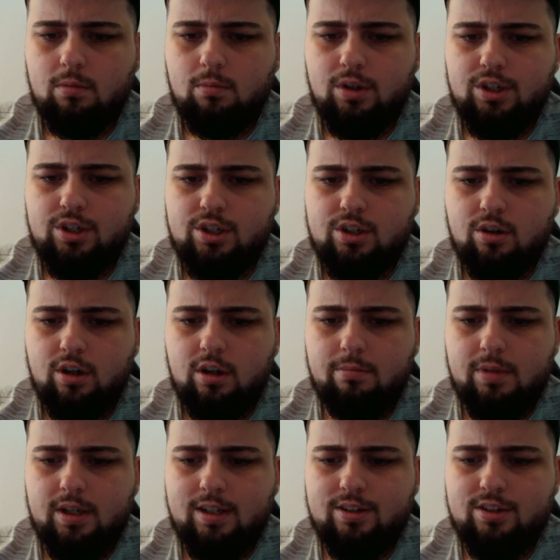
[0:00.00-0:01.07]
Which sign
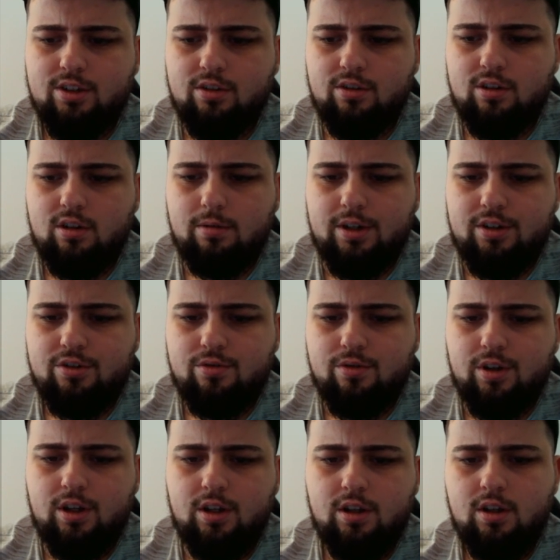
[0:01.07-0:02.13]
means no
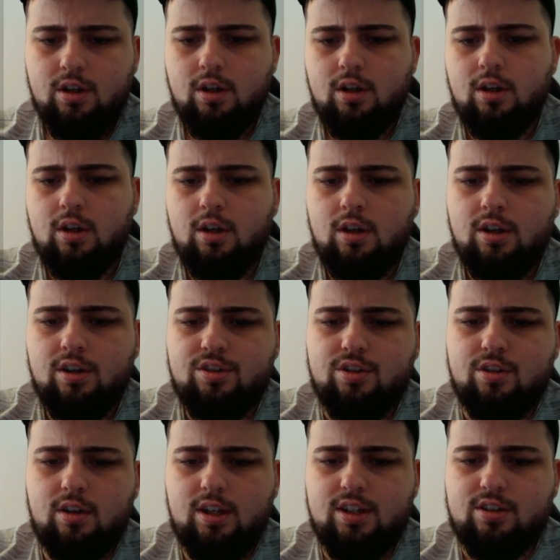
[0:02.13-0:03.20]
entry?
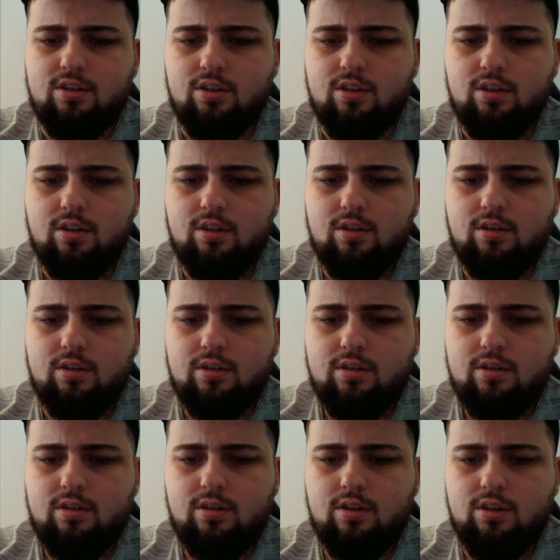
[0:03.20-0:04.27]
It's the
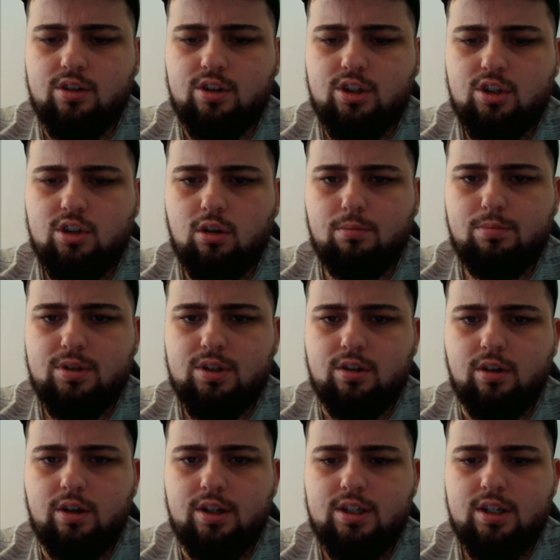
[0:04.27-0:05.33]
stop
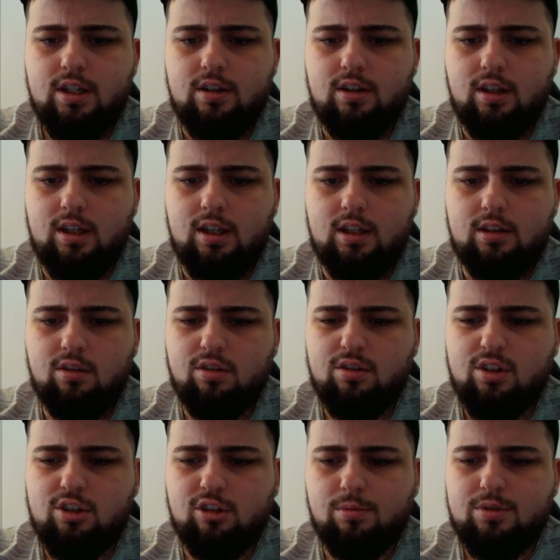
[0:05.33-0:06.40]
sign, isn't it? Not the
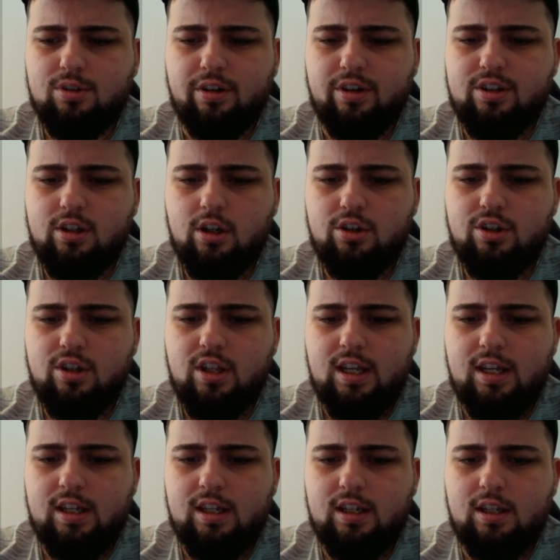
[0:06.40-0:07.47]
stop sign as such.
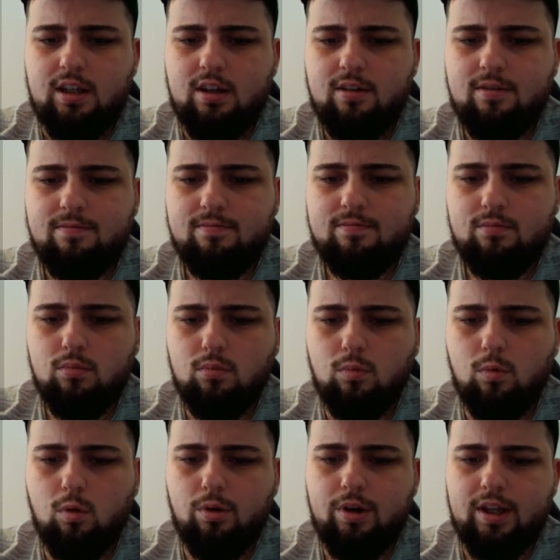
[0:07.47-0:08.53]
The
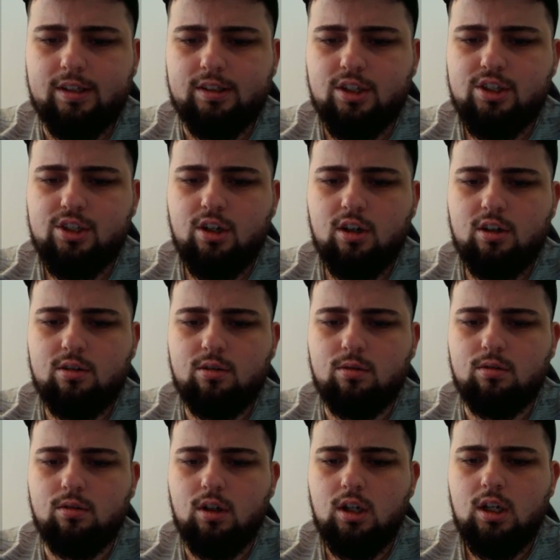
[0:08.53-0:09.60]
warning, the
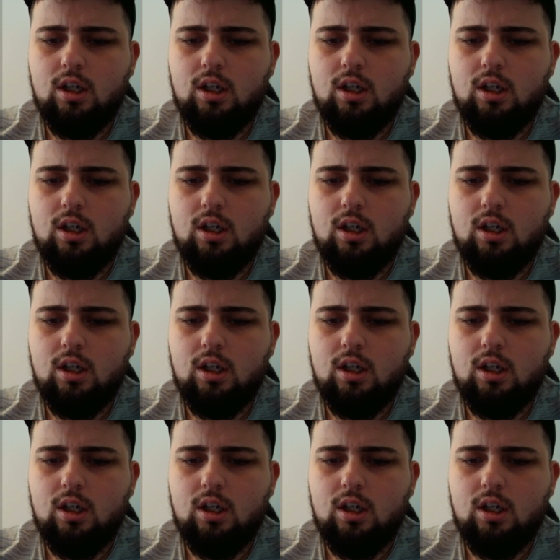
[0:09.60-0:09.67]
circle